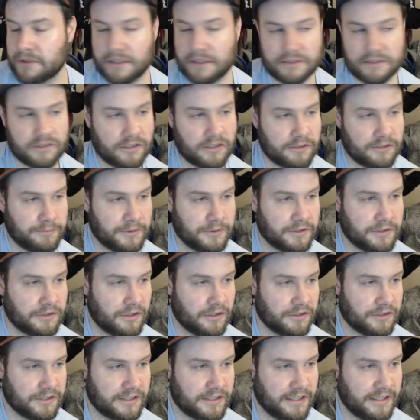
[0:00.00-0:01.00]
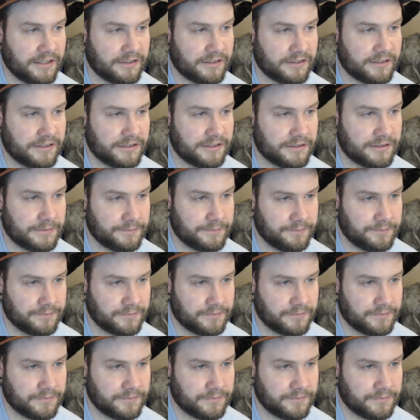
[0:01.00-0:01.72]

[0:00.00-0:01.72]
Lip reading: start to put it all together here.